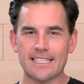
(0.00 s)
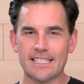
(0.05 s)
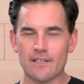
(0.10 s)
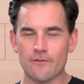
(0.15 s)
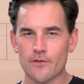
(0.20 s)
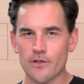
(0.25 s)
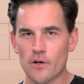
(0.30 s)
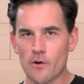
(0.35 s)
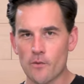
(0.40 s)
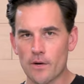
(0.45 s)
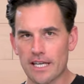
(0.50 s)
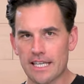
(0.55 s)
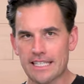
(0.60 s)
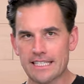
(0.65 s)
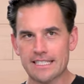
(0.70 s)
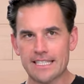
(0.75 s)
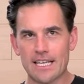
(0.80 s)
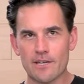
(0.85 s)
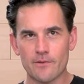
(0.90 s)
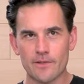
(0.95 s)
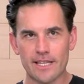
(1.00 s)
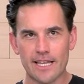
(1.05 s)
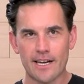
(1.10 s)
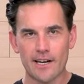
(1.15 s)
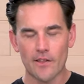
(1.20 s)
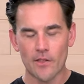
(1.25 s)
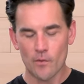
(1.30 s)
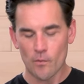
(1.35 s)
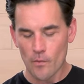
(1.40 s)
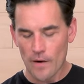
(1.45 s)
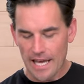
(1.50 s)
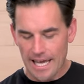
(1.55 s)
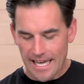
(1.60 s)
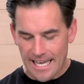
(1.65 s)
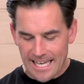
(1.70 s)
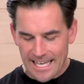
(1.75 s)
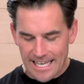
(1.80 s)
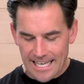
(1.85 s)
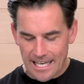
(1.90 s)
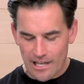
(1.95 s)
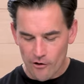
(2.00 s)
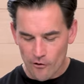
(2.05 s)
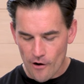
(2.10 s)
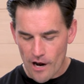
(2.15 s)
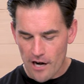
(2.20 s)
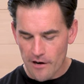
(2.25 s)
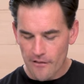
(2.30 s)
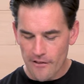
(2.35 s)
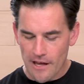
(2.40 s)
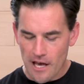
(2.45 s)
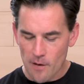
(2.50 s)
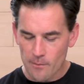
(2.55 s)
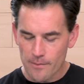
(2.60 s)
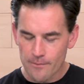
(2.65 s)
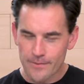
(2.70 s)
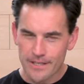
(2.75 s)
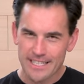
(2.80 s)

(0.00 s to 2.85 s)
did if you don't wanna contend with that on the way in or out of the helmet,